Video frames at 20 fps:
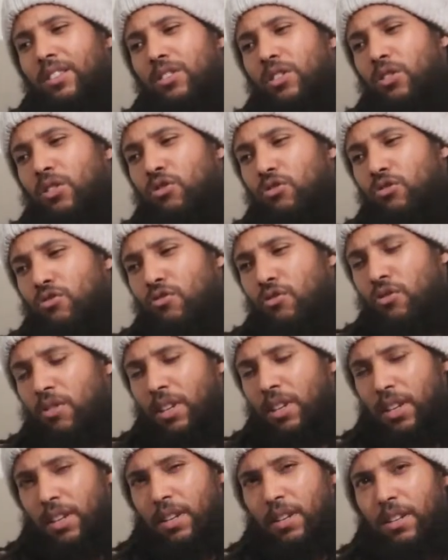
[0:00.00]

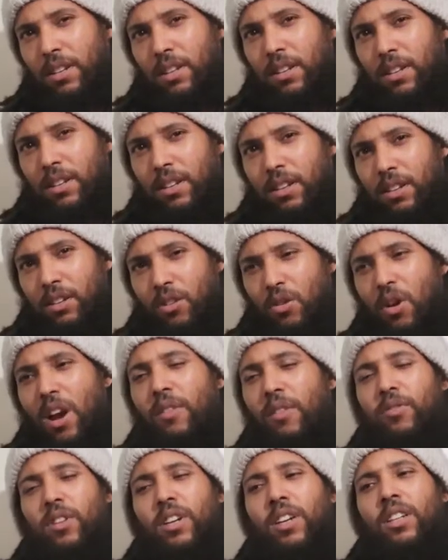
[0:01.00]
you
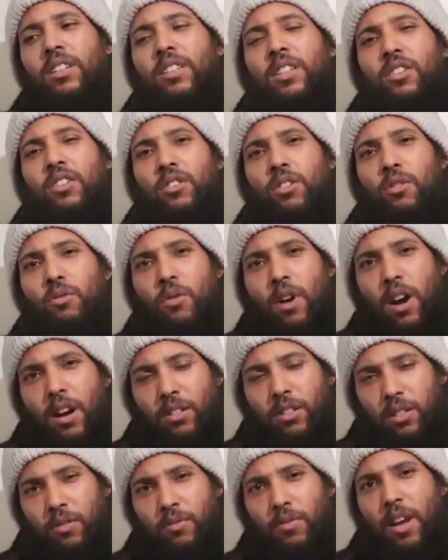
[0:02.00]
have to continue the
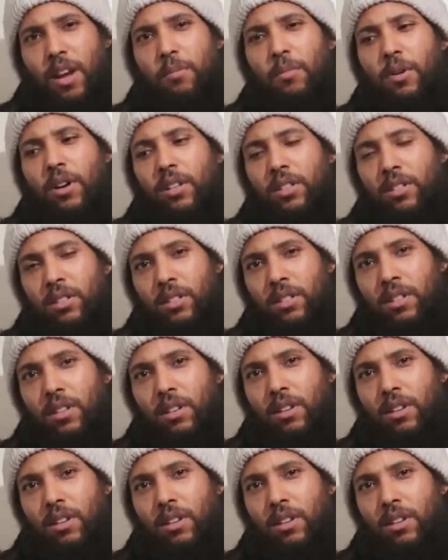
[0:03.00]
works of that person.